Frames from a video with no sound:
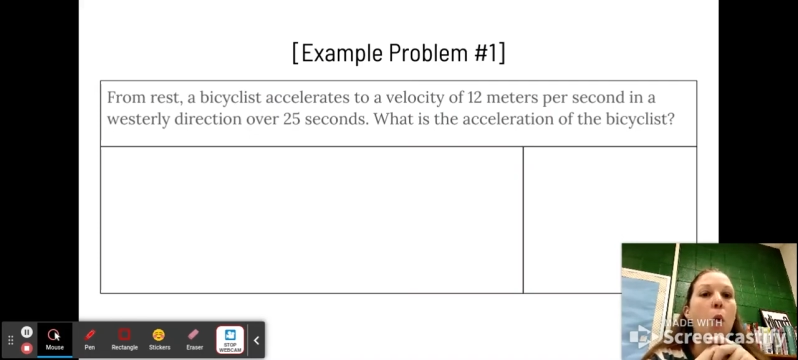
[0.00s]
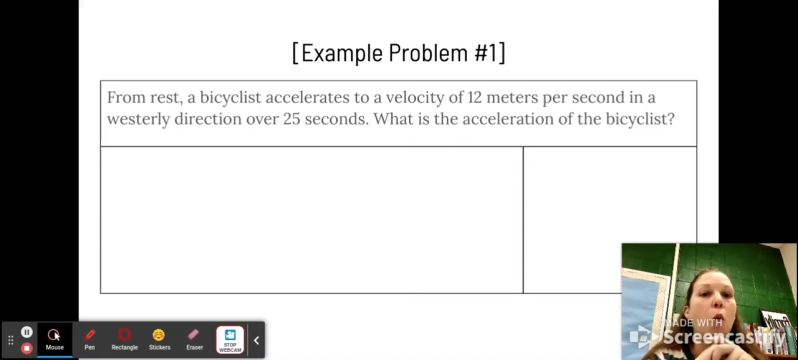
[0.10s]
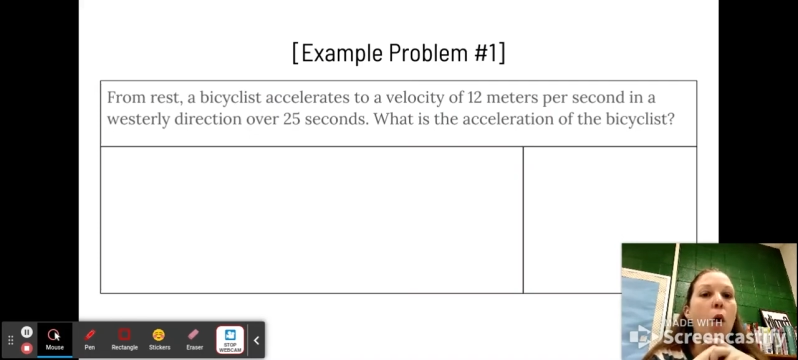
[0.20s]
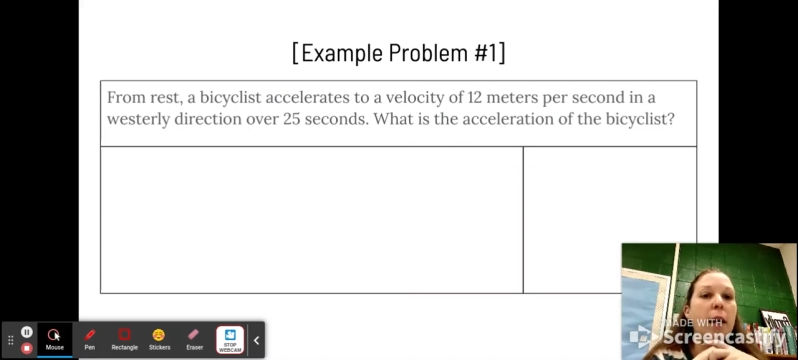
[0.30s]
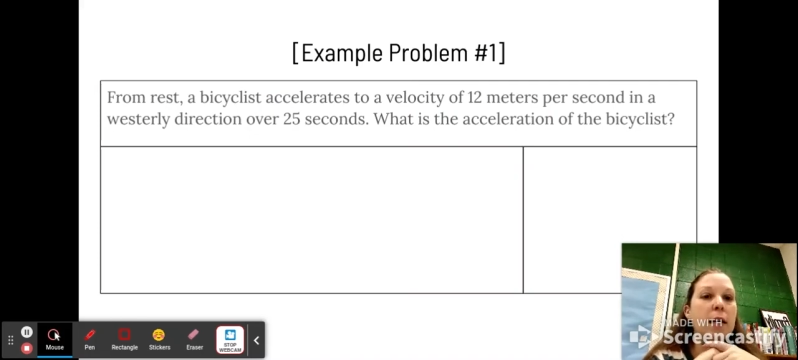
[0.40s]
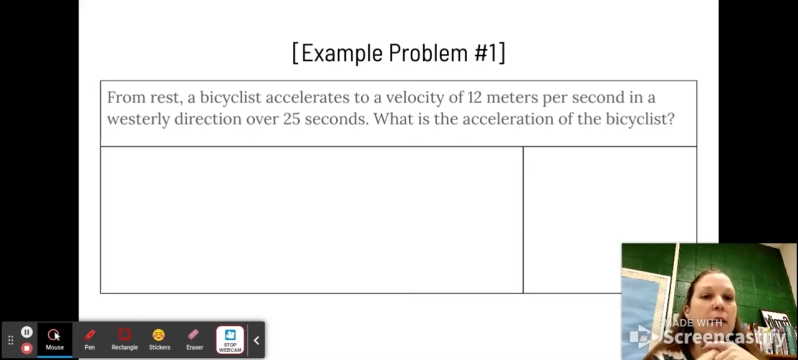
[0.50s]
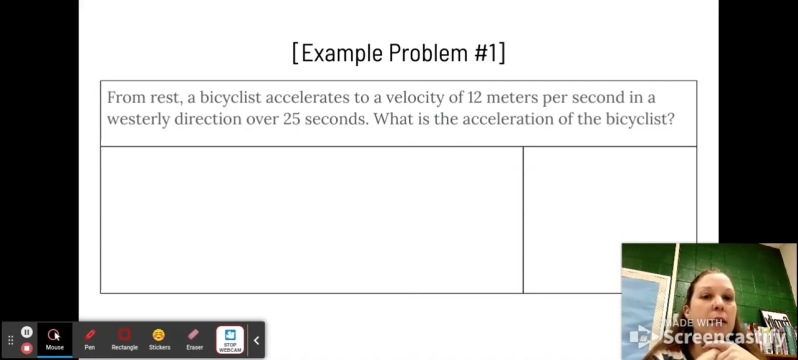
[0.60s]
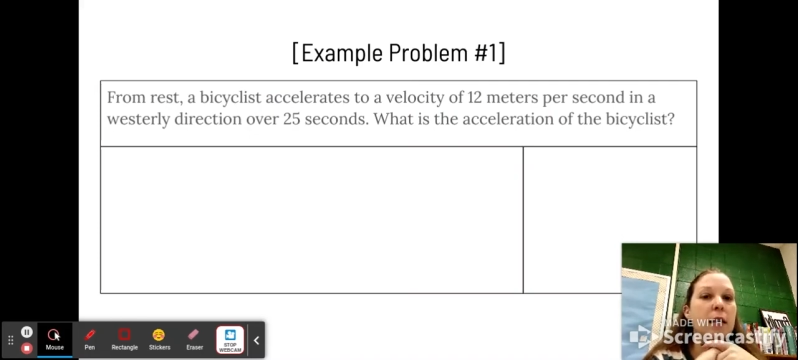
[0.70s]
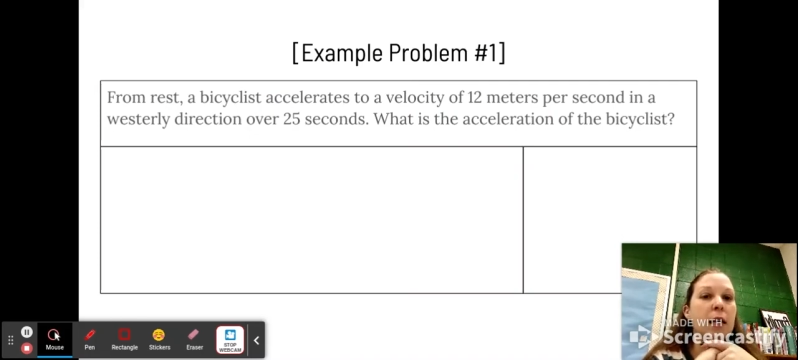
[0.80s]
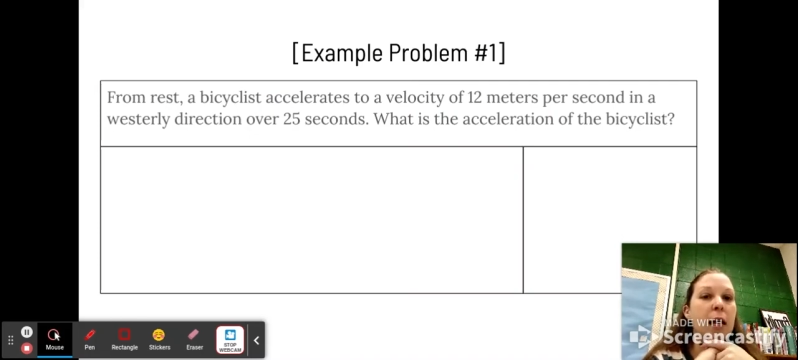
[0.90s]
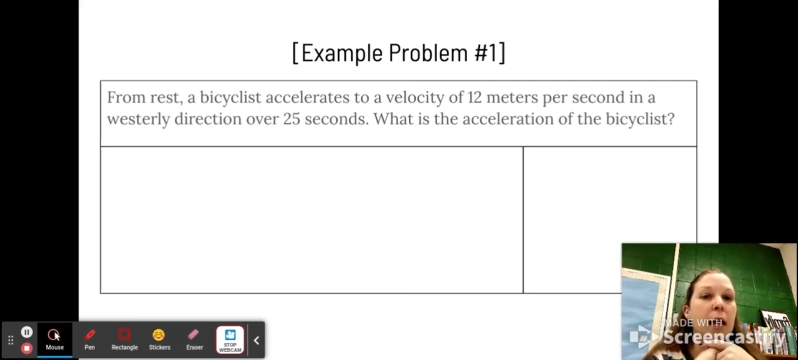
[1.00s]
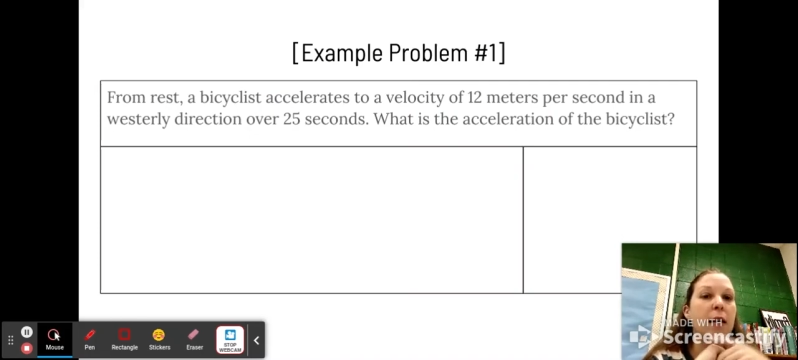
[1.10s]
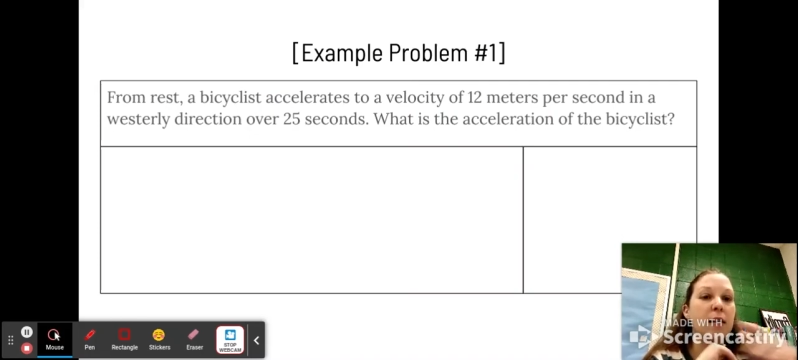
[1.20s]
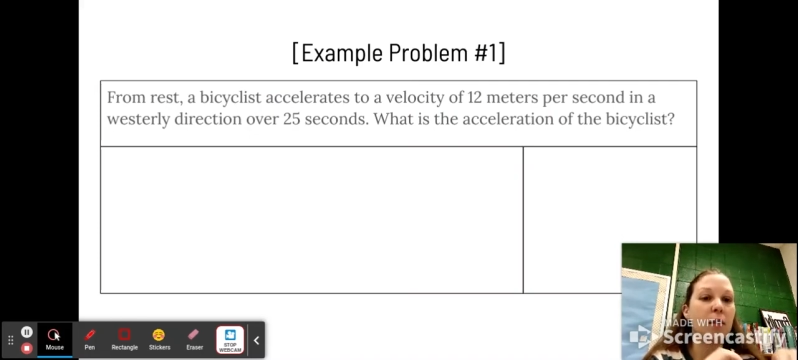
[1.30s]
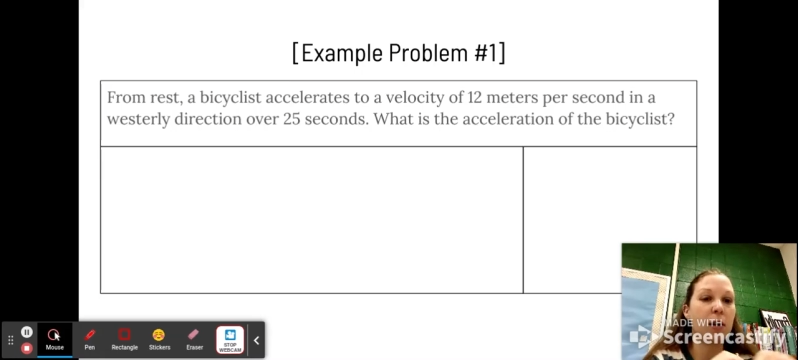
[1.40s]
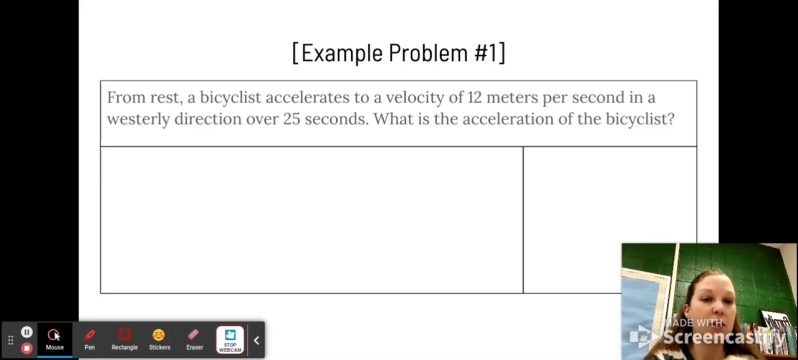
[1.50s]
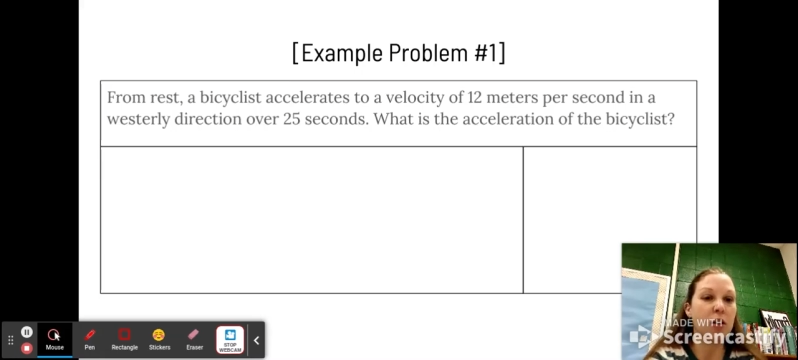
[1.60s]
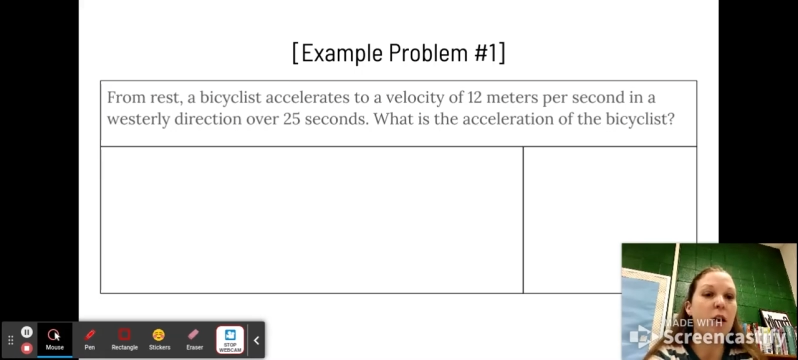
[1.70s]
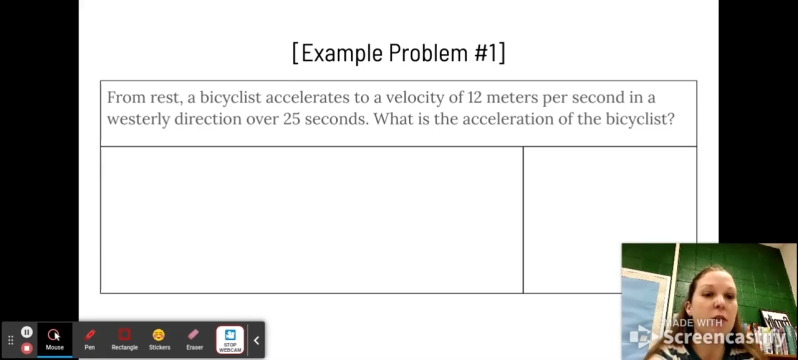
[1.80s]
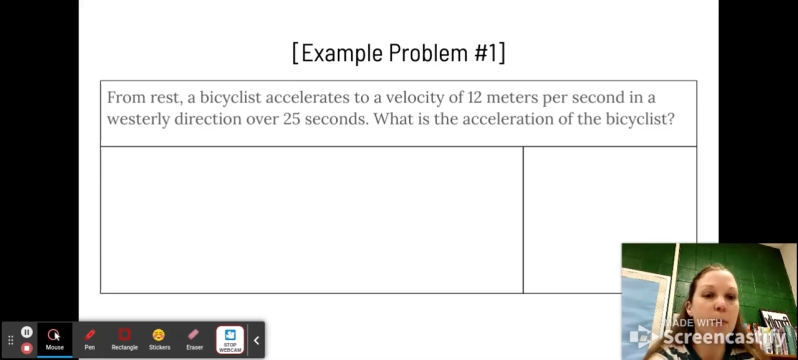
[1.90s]
What is the
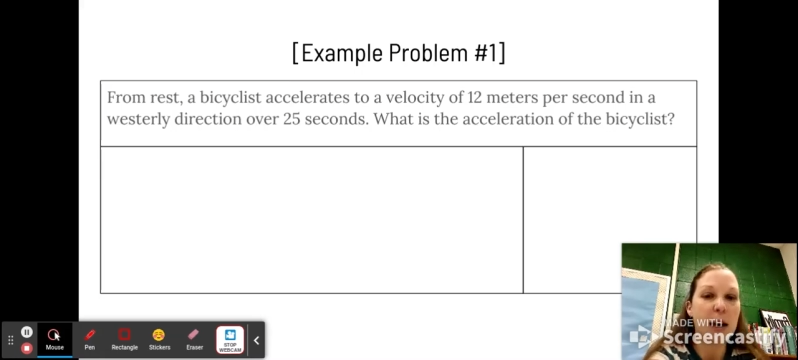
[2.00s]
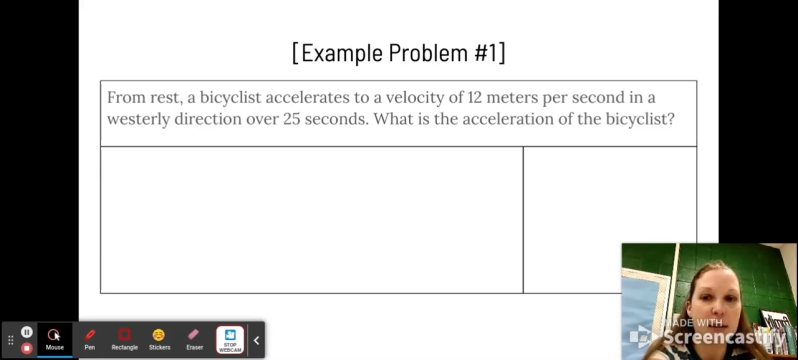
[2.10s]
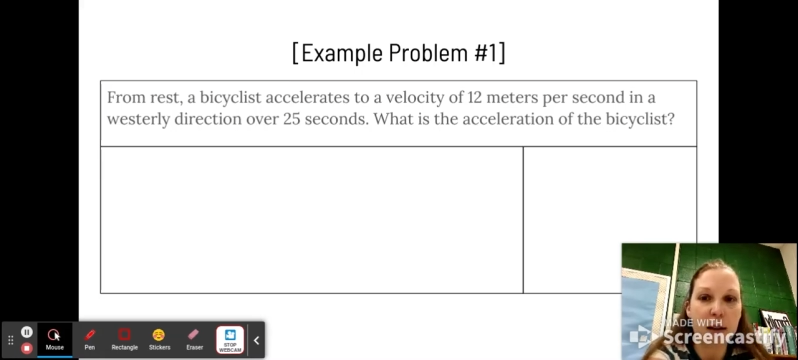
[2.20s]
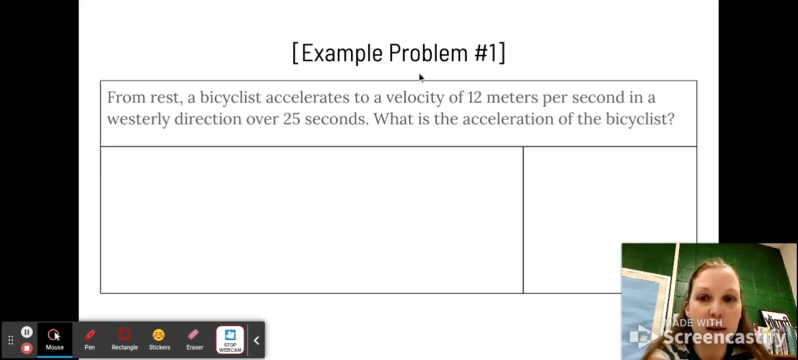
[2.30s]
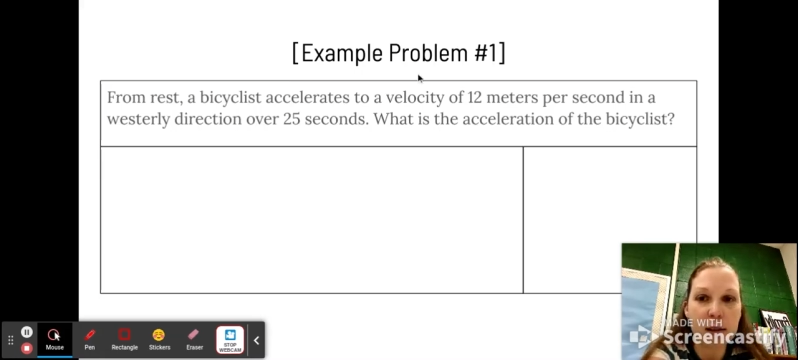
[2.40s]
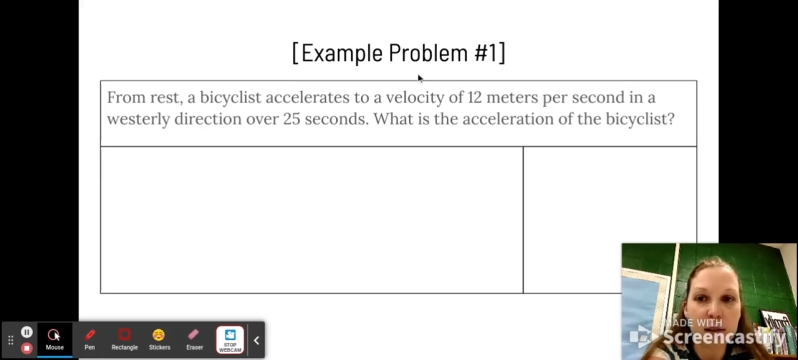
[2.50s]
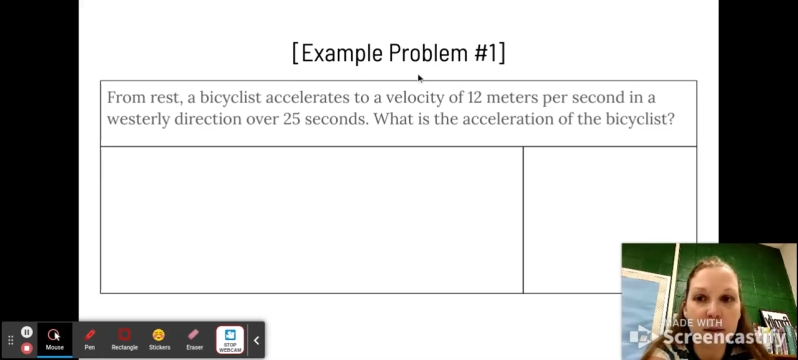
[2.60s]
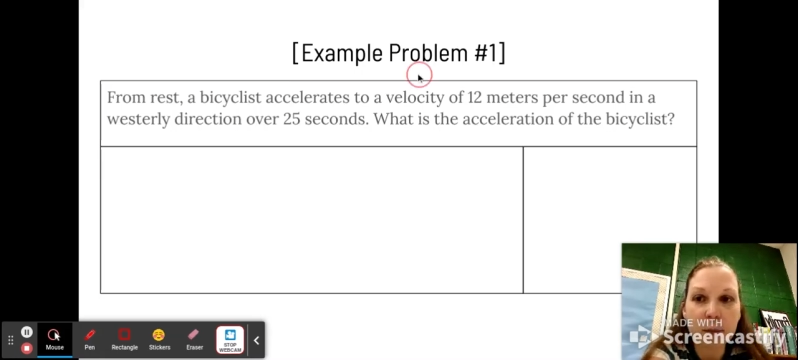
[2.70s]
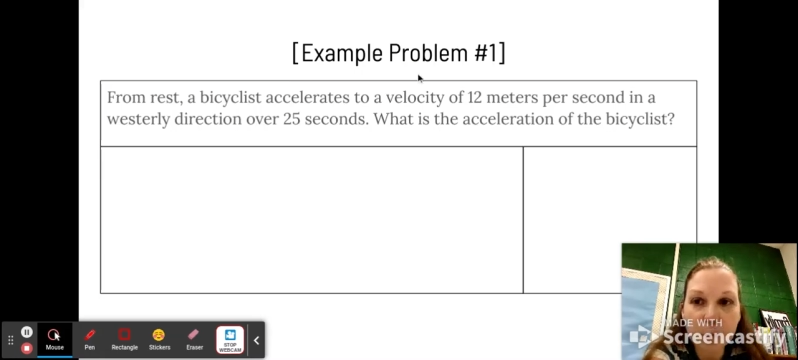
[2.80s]
acceleration of the bicyclist?